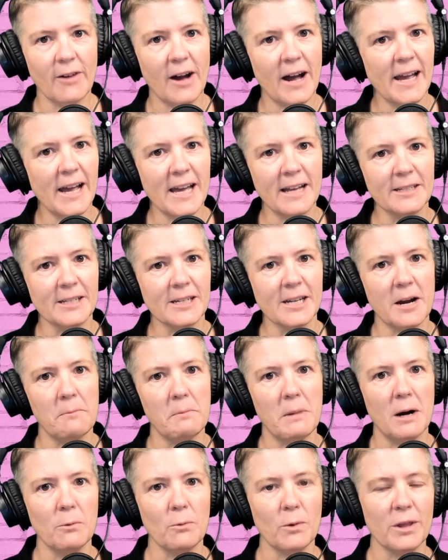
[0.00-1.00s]
I had to come
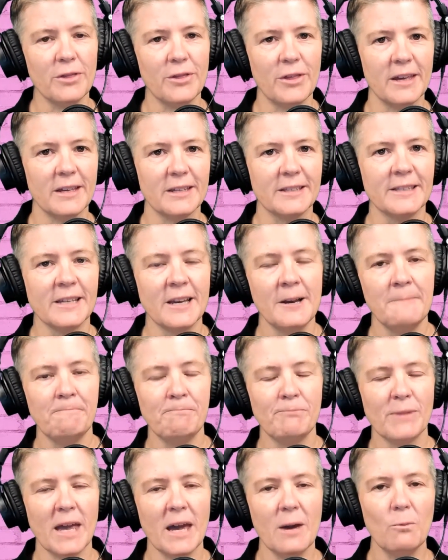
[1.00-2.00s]
up with this.
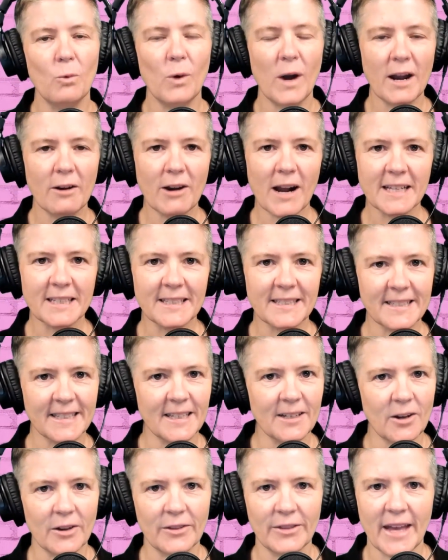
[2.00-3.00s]
And where I sit
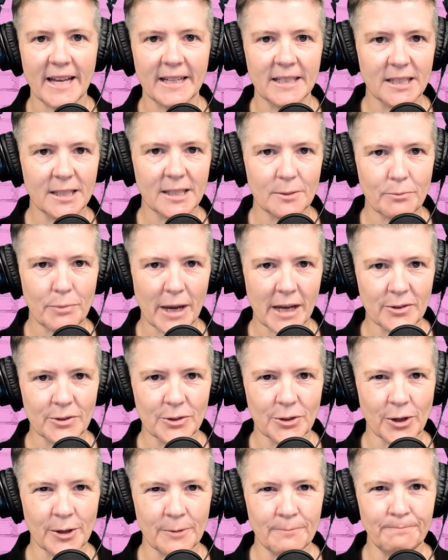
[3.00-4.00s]
on that
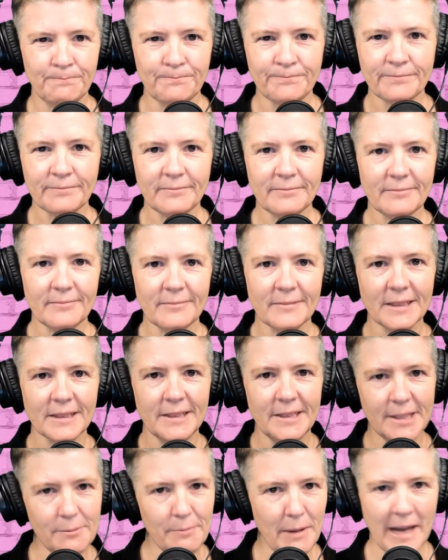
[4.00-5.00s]
spectrum
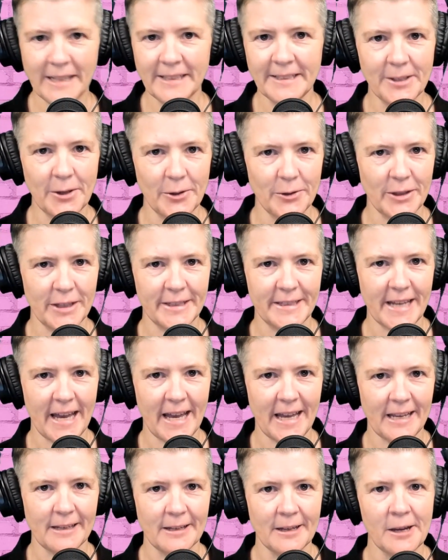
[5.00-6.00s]
depends on the
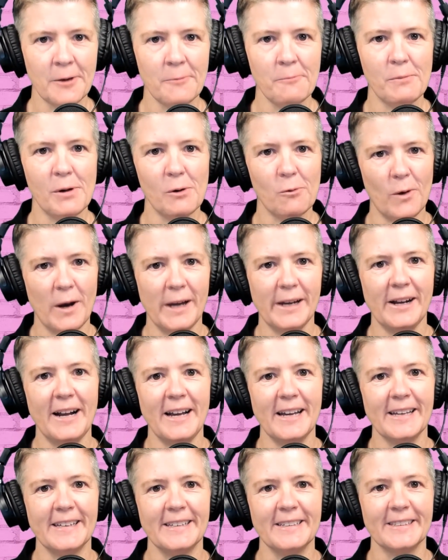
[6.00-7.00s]
day. But when
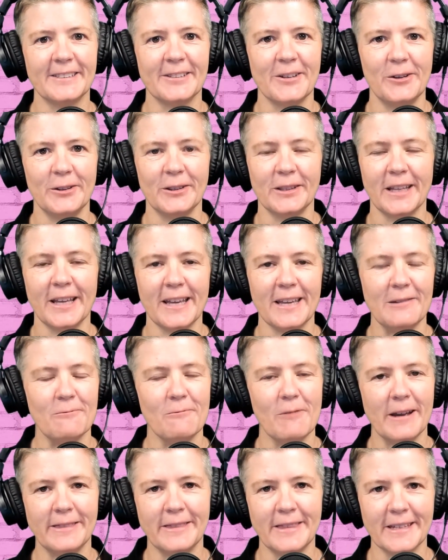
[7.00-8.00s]
I certainly
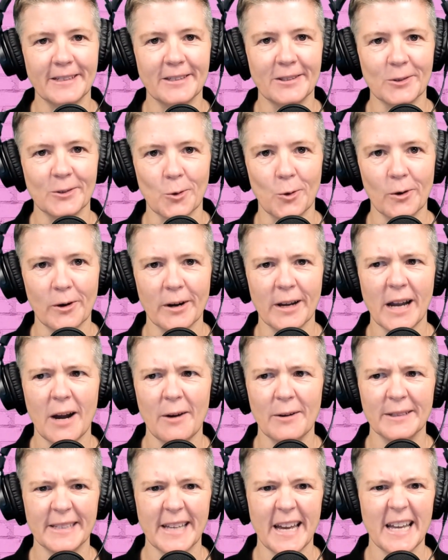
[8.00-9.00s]
read this story, I
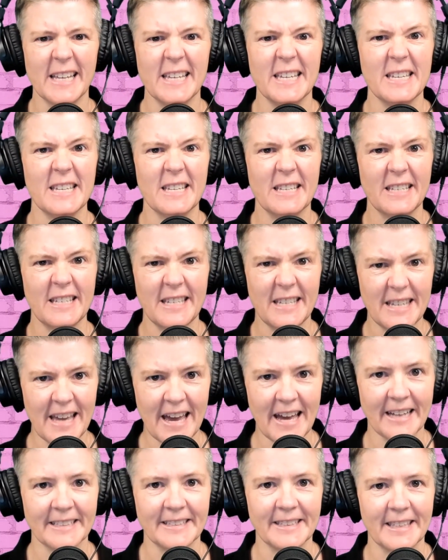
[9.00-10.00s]
was like,
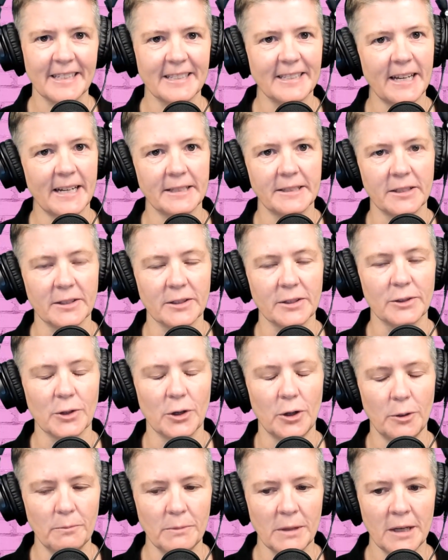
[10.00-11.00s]
yes, this has to
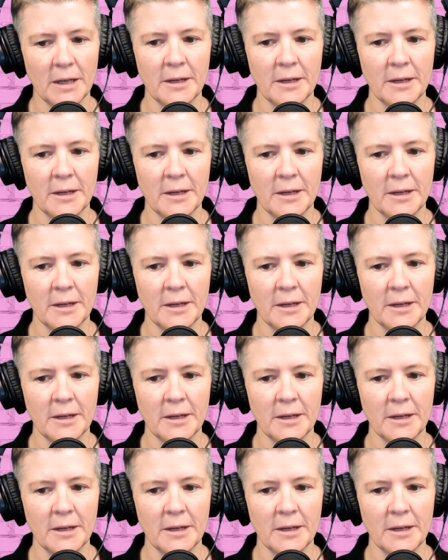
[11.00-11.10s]
stop.